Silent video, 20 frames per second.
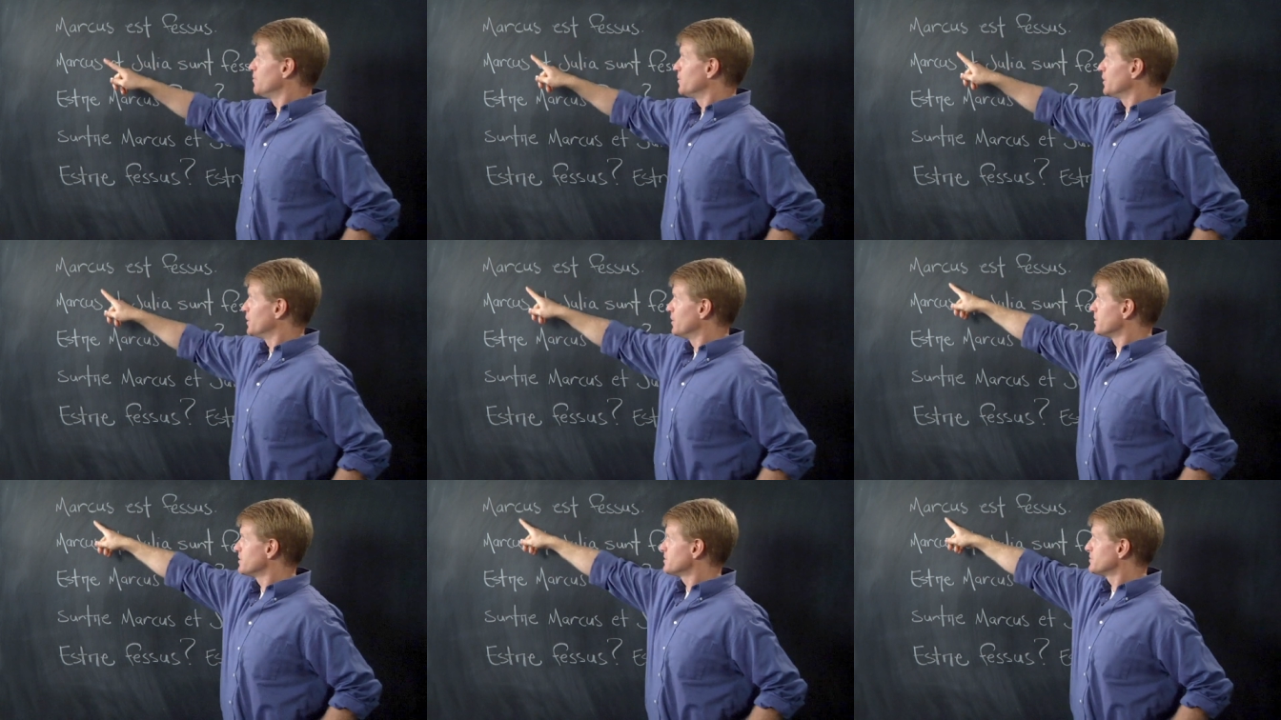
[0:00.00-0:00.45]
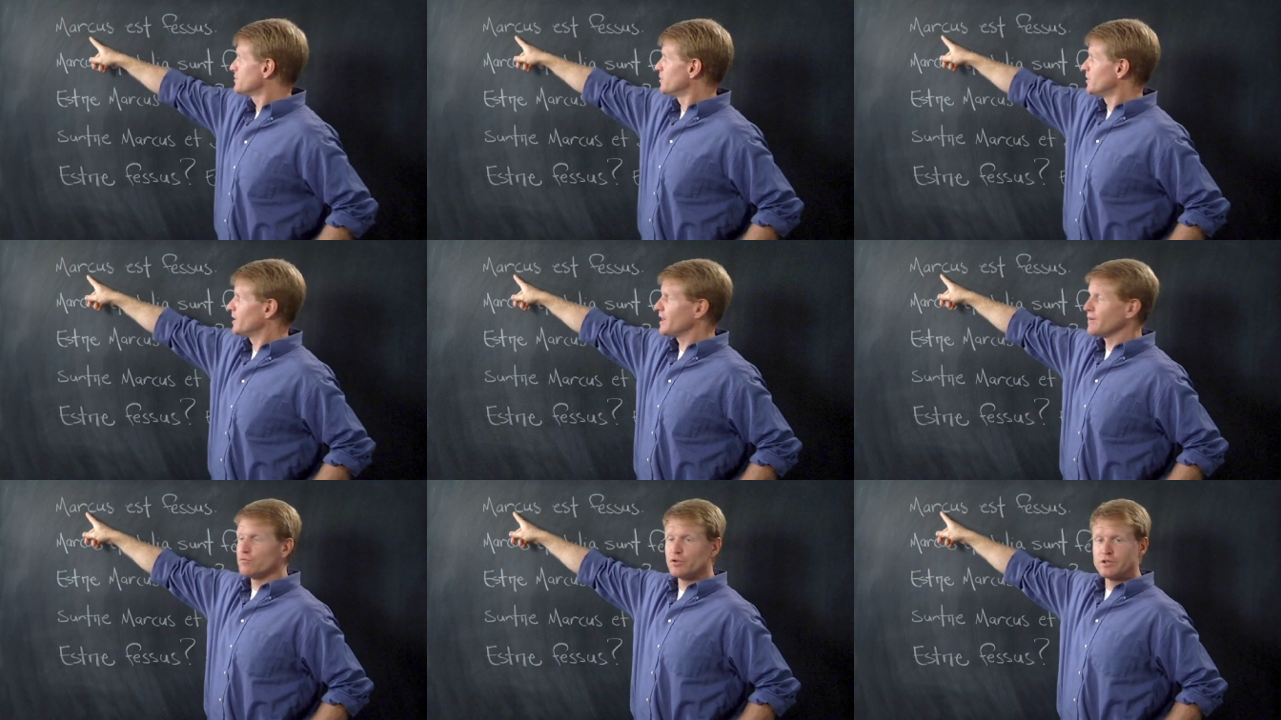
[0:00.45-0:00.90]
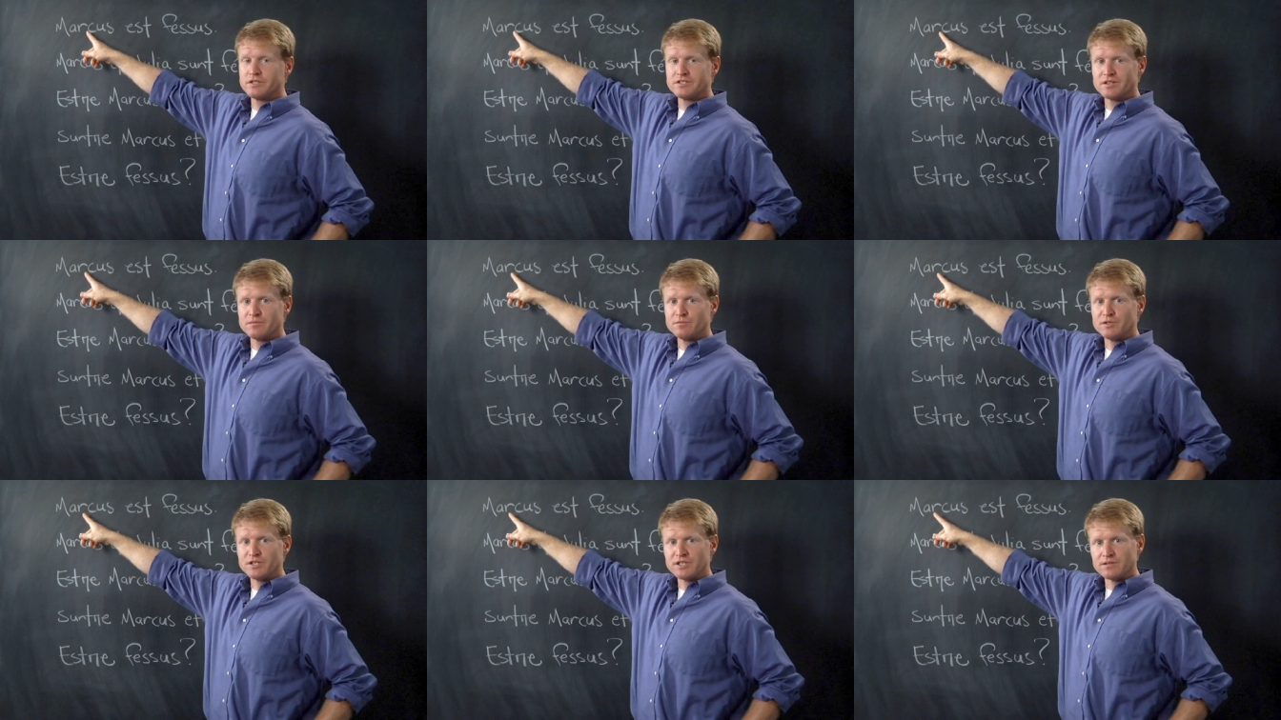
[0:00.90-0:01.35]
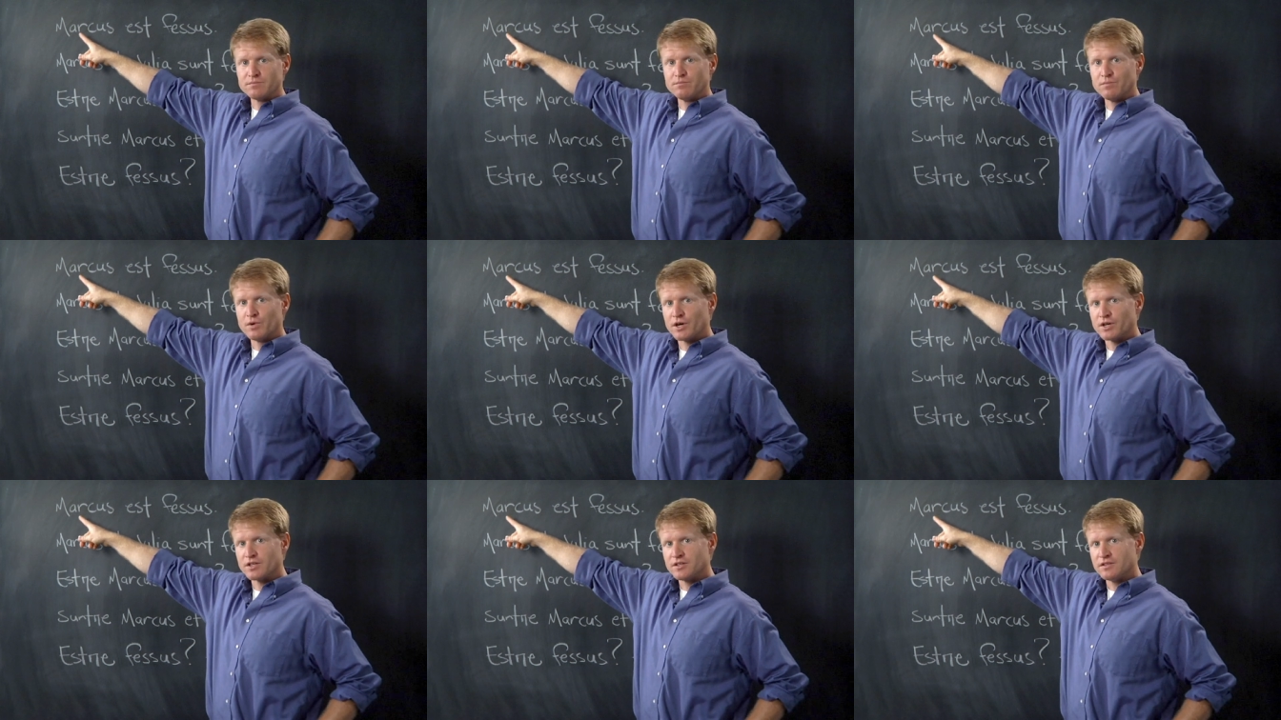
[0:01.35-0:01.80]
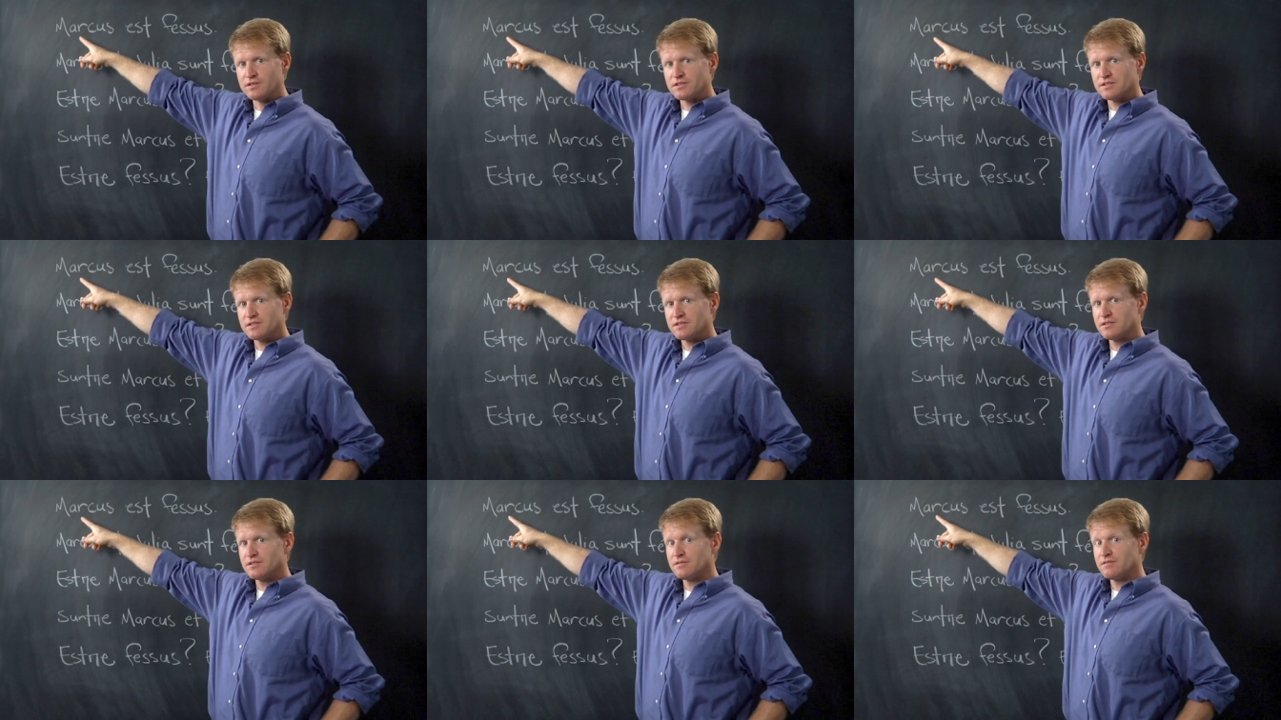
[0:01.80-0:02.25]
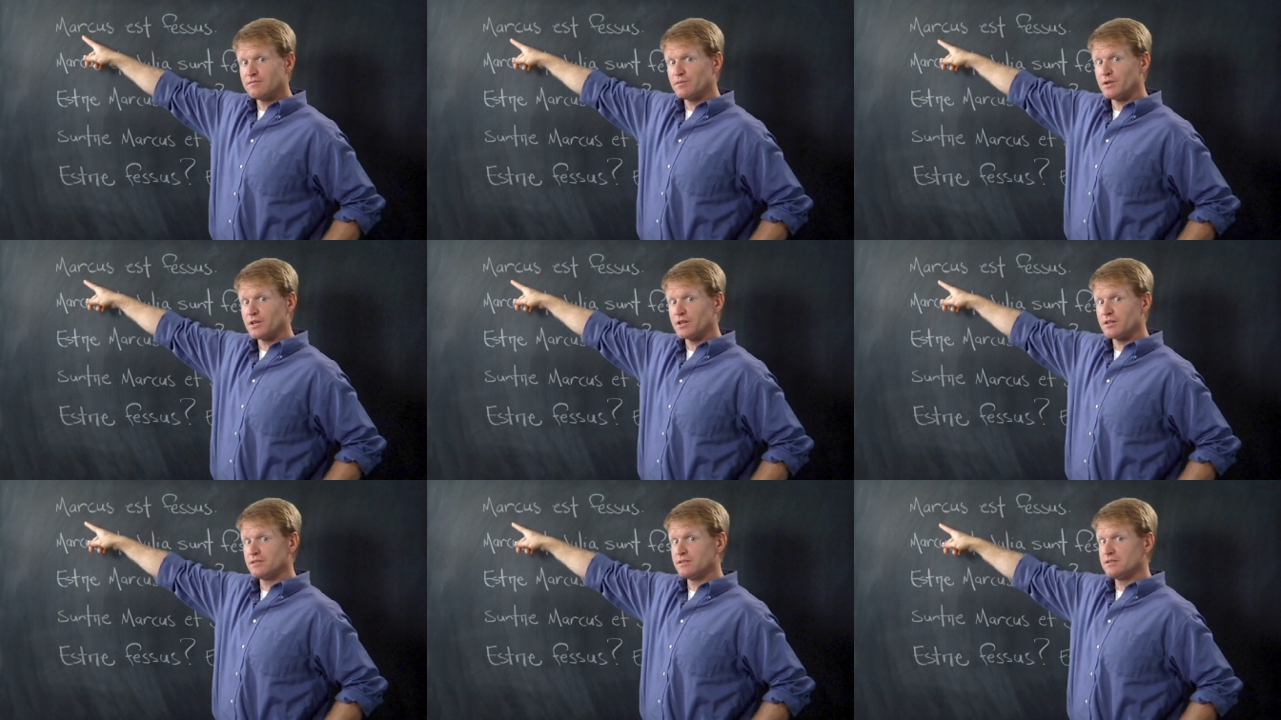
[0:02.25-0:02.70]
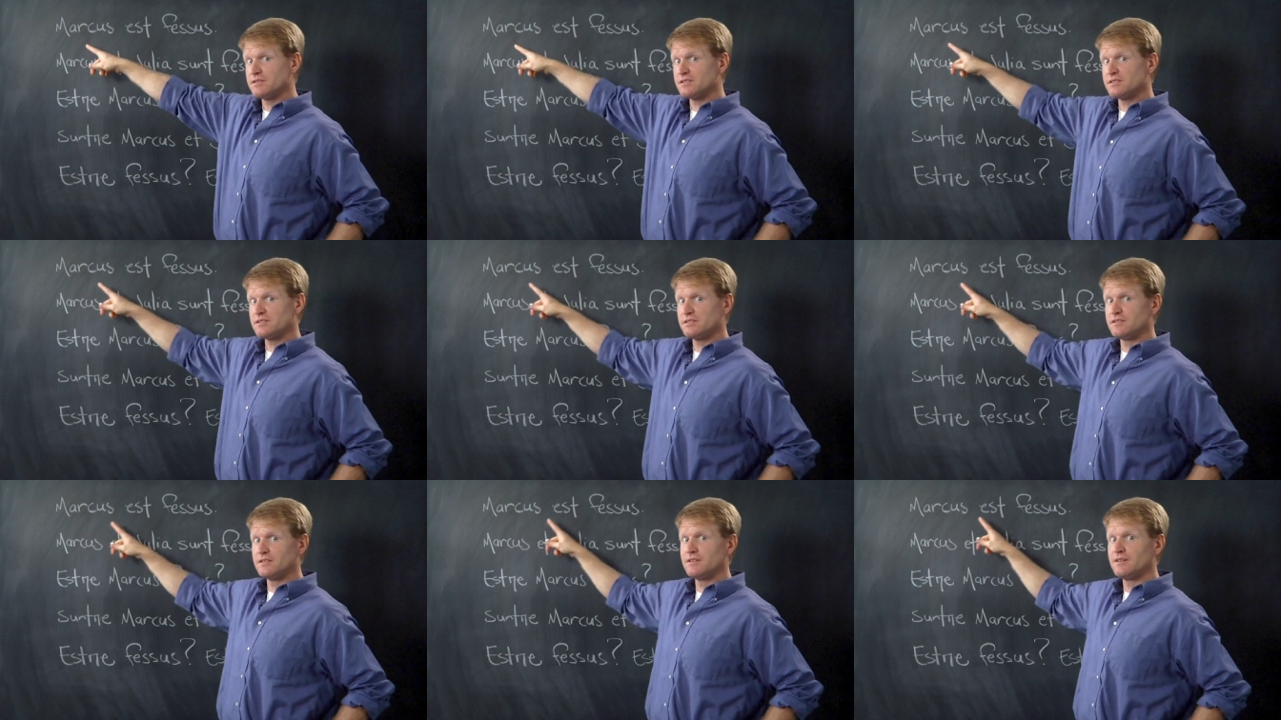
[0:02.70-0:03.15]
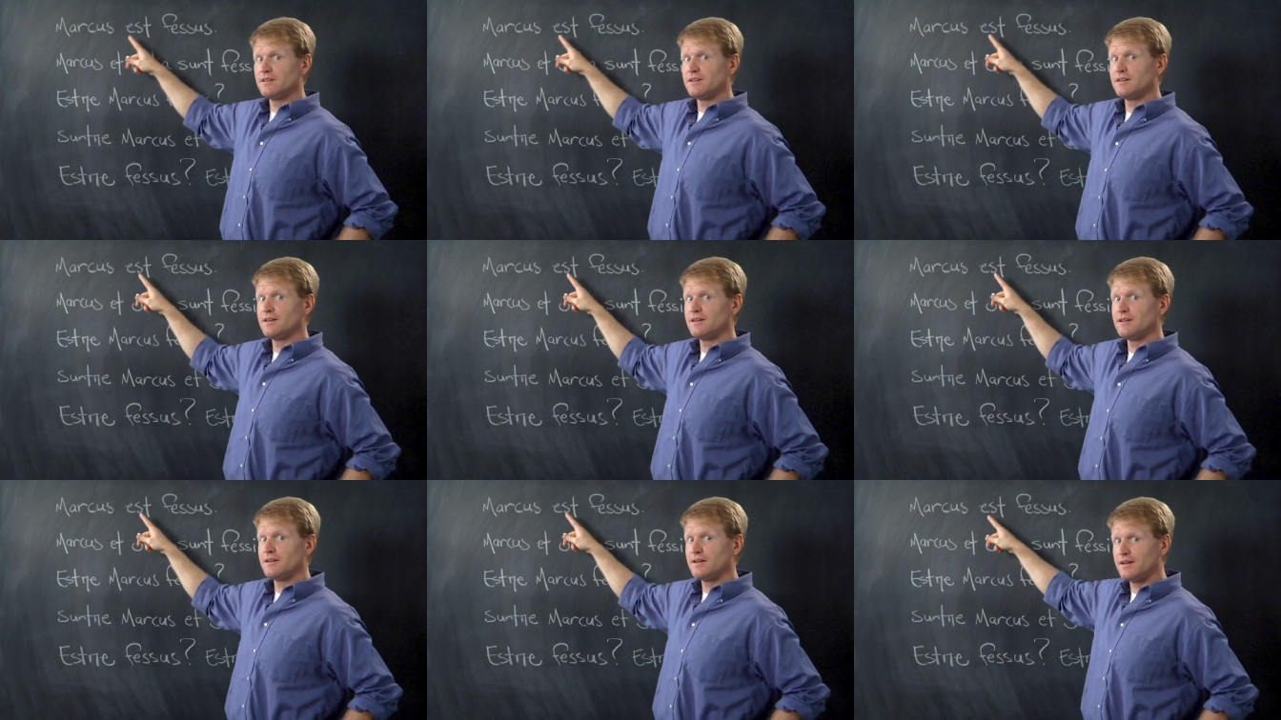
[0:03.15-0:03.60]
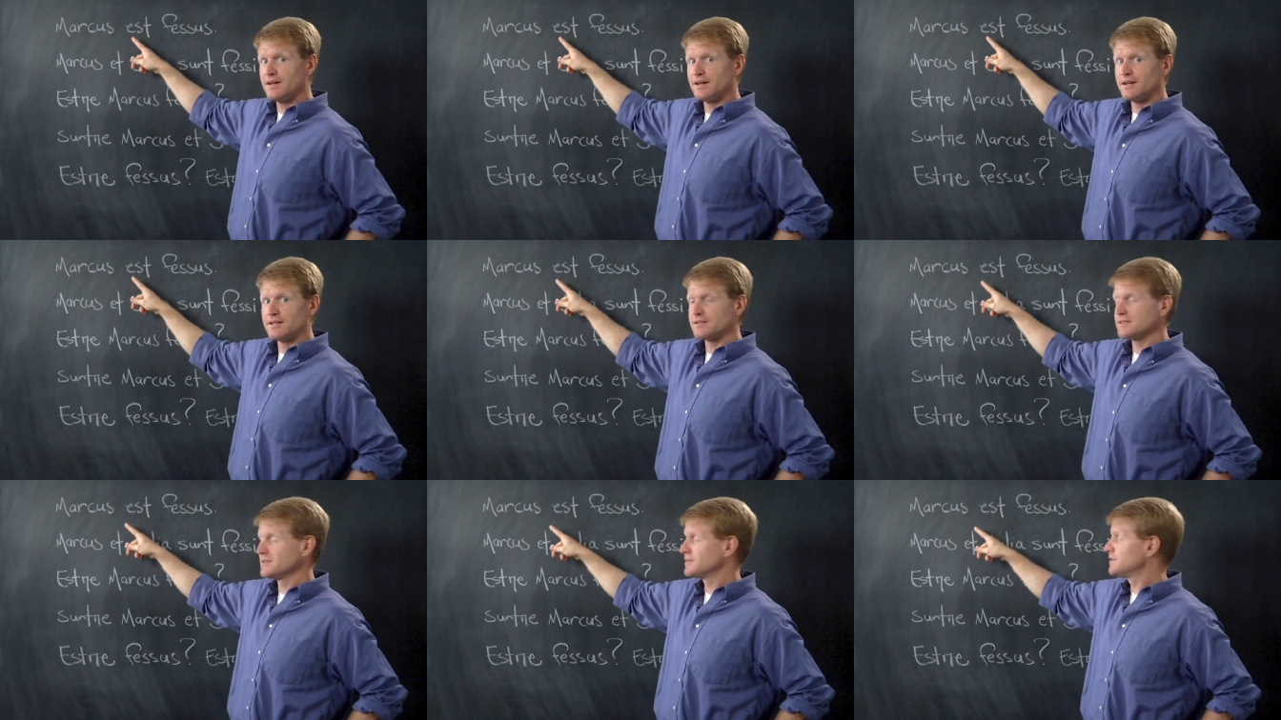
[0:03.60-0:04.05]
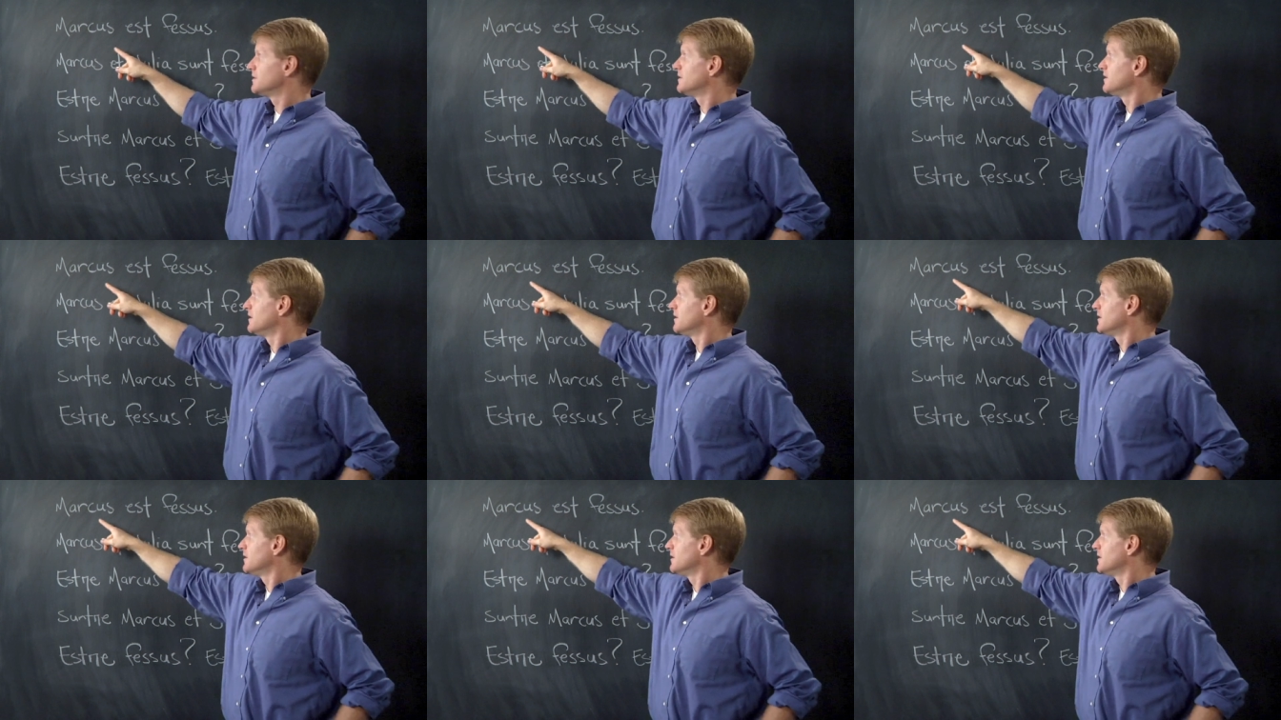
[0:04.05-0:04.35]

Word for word: But notice we only have one subject, Marcus. Marcus est.